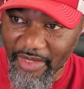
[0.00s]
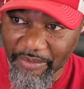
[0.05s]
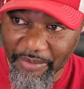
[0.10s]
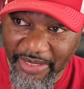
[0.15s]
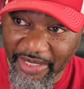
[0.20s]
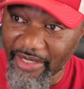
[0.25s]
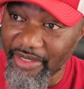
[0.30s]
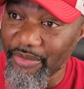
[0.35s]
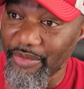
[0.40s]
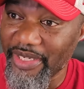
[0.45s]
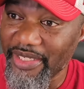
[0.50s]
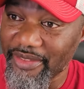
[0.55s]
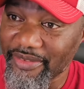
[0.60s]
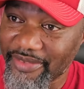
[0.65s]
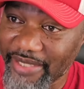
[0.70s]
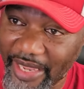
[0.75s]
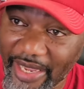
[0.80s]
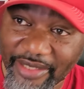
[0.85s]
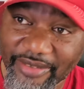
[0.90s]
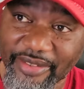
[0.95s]
but anyway,
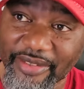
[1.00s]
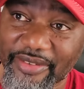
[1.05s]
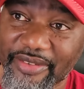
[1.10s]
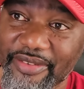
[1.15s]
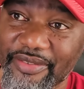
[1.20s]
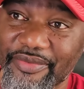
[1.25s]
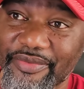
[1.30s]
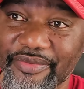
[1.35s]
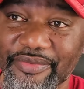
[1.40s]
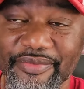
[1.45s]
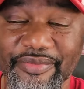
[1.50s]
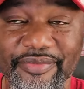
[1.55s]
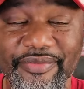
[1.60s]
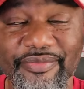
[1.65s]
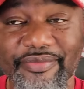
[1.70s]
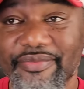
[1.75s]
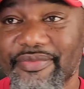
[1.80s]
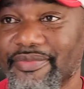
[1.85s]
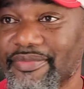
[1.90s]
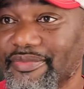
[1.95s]
Texas
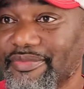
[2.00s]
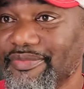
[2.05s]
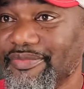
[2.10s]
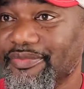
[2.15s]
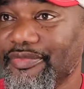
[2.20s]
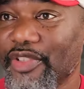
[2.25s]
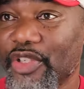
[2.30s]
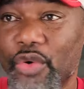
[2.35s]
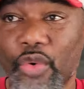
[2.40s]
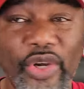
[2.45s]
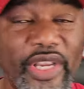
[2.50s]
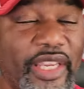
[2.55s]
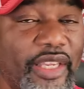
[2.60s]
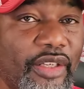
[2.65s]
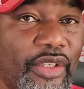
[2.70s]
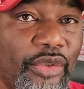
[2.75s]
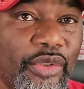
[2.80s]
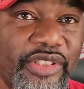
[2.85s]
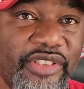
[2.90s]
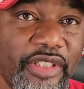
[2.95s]

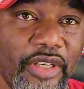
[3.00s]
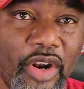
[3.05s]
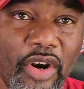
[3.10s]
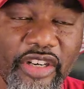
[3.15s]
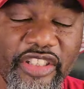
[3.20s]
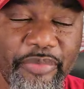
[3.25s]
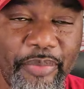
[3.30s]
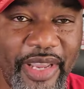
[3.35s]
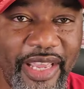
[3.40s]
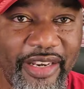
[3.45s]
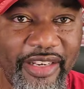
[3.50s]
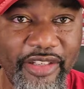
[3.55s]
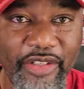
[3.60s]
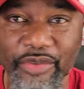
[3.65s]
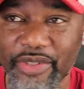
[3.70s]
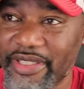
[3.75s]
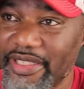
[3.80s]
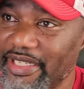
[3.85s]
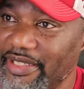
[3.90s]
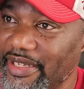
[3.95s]
Quinn, Ewers and Arch Manning
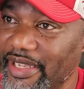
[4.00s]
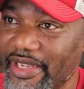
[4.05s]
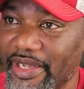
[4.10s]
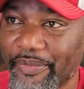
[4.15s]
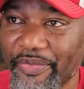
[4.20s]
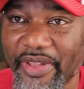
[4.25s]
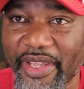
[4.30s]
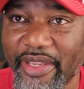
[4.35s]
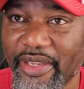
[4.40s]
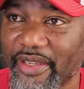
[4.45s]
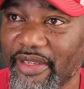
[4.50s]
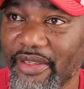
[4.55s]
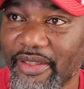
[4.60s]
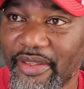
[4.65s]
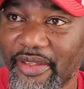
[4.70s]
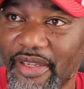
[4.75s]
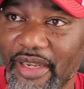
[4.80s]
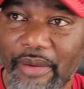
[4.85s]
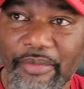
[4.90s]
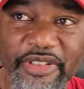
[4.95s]
doing their damn thing.
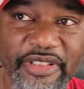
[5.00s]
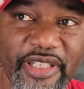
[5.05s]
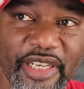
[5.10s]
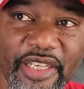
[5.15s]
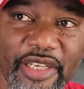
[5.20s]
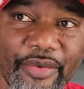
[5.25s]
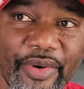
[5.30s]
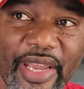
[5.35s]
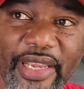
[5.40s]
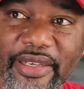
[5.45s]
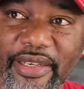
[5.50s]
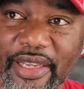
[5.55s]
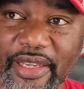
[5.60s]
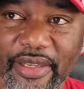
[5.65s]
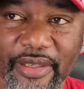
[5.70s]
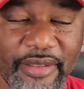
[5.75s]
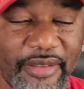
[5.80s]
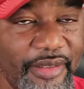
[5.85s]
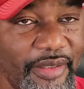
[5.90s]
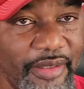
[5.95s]
I'm gonna tell you right
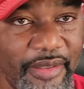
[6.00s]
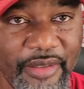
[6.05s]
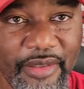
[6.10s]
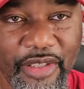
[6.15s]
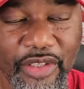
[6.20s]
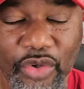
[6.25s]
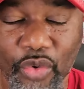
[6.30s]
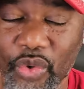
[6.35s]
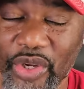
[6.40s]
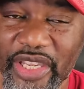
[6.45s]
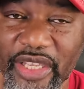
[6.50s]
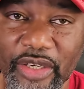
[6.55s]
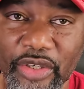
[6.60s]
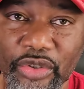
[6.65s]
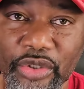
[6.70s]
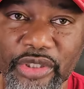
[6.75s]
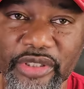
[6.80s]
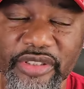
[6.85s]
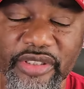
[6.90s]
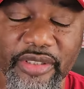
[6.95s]
now, Quinn
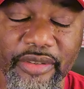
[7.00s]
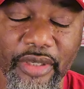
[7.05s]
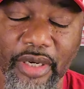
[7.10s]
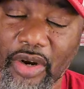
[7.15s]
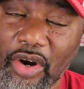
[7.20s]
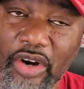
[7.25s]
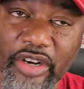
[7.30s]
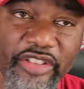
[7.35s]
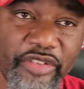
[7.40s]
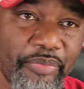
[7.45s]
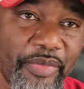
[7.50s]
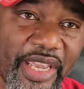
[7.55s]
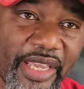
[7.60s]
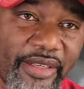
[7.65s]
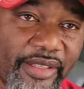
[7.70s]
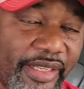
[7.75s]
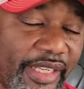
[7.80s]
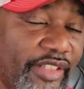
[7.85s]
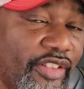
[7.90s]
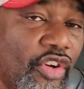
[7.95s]
Ewers, Arch
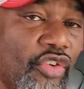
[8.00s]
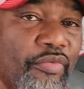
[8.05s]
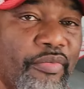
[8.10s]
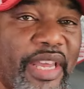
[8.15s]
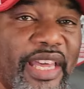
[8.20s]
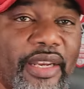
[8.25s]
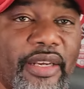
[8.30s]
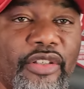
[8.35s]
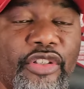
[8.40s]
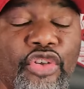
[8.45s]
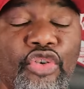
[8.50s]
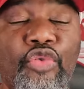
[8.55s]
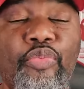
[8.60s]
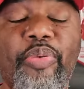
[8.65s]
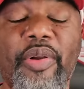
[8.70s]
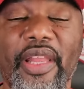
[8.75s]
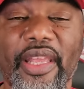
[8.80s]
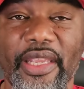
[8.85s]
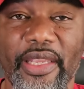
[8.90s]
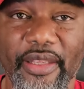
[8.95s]
Manning, it don't matter who
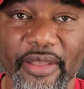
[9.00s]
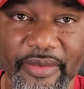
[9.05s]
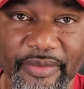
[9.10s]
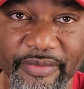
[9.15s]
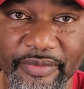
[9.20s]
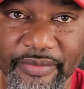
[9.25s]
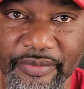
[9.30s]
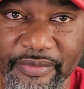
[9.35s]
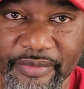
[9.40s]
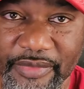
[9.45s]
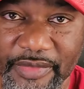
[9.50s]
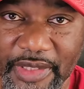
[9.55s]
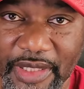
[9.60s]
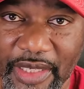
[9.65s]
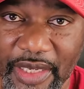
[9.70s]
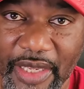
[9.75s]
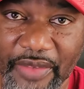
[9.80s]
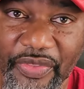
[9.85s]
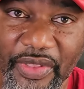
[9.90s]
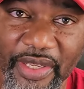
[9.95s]
play.
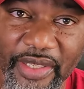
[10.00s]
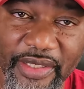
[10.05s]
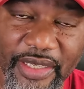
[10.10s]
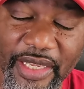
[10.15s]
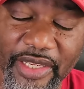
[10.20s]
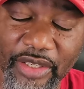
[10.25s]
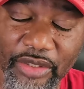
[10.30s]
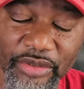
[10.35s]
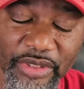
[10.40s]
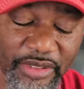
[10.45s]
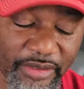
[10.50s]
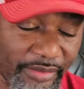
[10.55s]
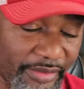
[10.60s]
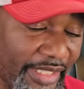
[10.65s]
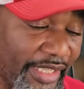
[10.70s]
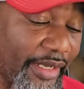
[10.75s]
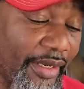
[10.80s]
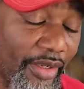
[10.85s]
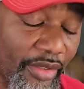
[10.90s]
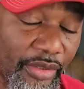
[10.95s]
I think they gonna
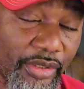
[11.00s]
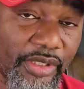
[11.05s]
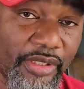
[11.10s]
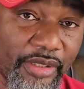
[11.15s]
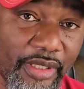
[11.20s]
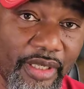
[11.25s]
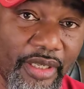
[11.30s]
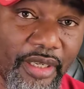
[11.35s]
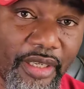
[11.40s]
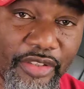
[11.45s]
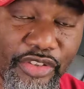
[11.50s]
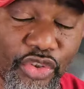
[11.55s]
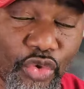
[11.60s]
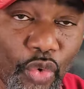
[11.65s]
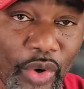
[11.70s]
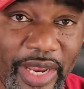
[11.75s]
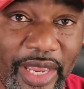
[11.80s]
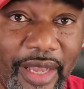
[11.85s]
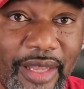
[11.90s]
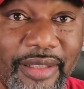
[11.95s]
they gonna uh,
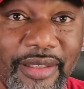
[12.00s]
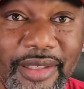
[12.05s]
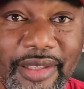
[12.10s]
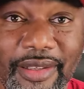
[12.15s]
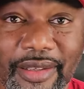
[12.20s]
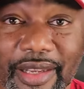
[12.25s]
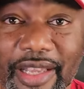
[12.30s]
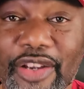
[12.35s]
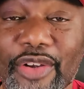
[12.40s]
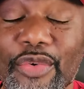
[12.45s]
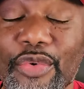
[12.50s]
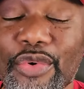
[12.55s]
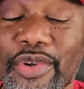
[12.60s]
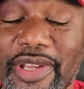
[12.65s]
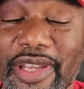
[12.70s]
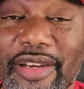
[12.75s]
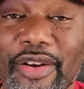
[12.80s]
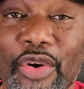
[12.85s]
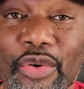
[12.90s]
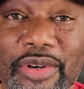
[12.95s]
square. They gonna
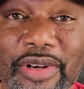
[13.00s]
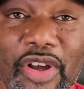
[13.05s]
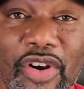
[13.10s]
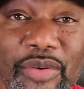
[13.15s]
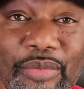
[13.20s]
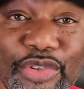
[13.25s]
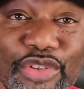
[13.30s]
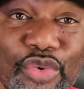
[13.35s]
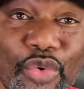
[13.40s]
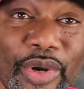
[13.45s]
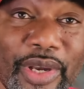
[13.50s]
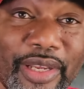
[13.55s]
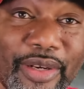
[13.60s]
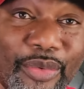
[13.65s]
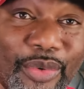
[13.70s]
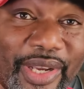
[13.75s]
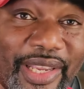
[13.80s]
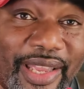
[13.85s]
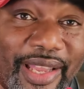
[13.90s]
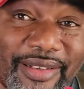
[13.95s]
get Oklahoma squared
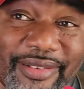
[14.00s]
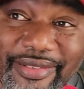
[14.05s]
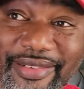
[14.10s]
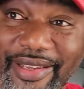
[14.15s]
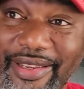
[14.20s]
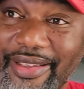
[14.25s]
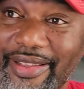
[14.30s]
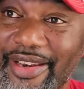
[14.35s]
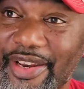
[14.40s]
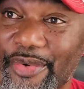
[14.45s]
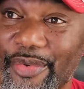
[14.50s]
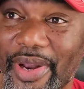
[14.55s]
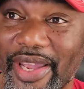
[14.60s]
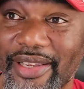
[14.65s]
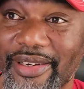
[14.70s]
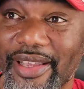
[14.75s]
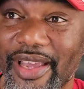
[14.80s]
away. I can tell you that right